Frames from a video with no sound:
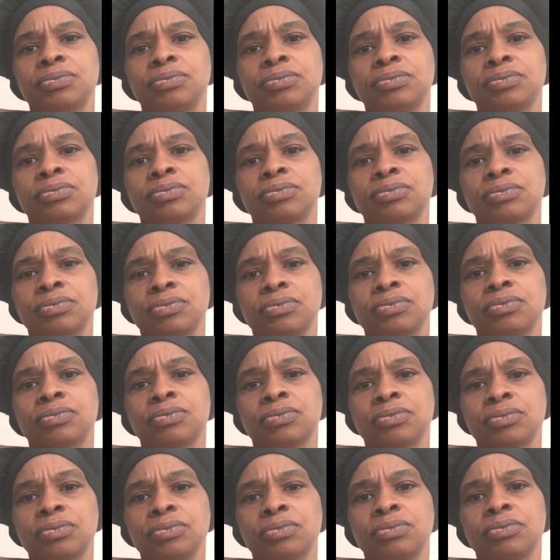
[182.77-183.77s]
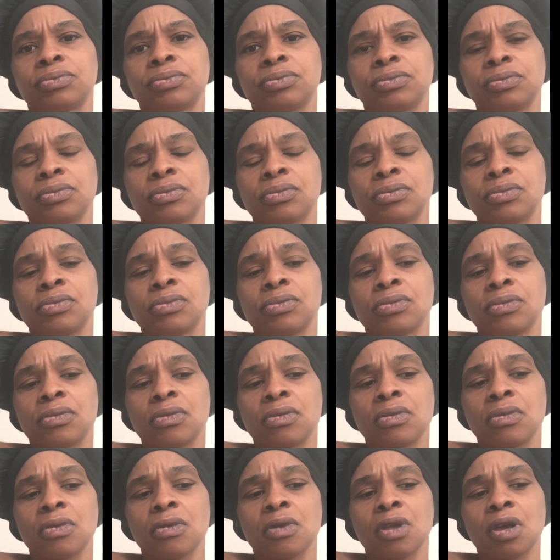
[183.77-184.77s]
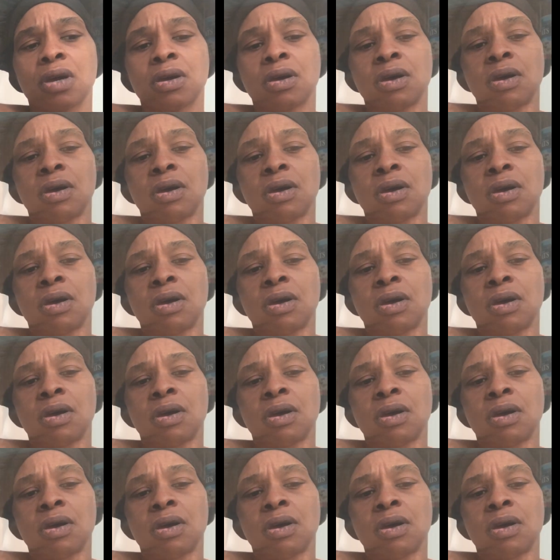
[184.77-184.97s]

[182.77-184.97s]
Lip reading: (no one is talking)